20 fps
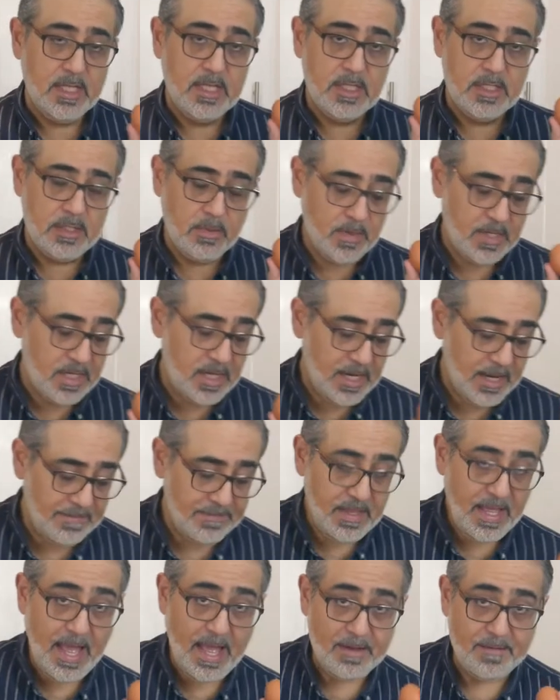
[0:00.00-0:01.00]
So we're going to leave
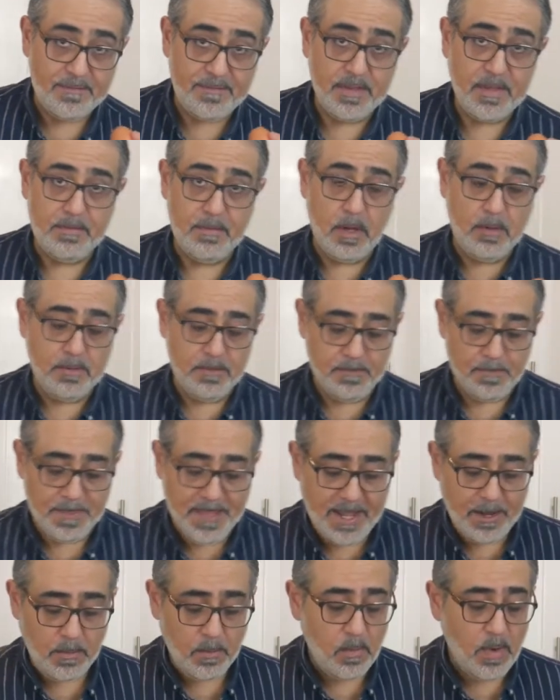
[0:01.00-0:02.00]
the egg for the moment.
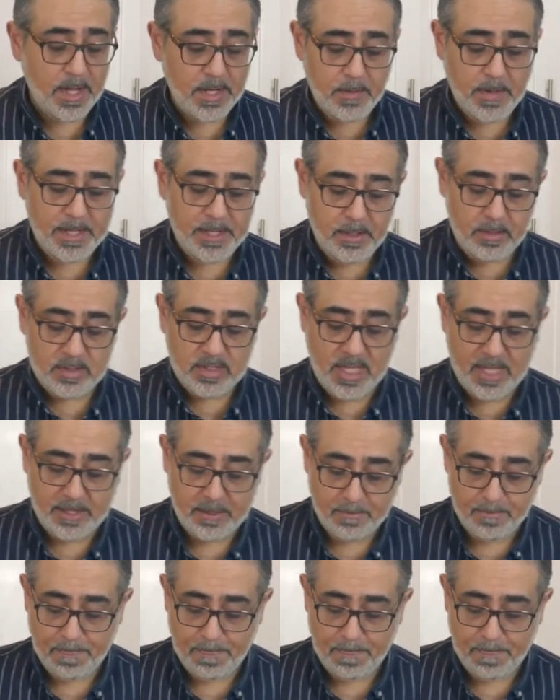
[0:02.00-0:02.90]
Now, why do I use egg?